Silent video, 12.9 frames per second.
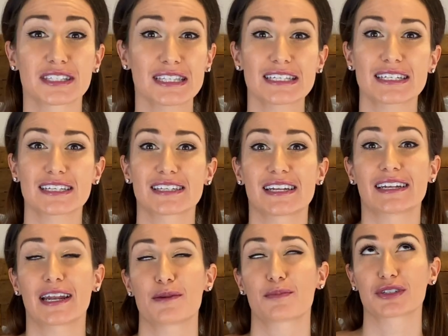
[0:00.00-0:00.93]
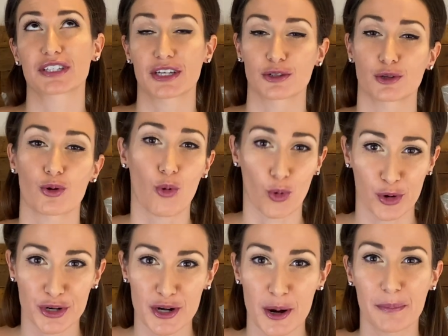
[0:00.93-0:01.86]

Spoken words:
list isn't in any particular order,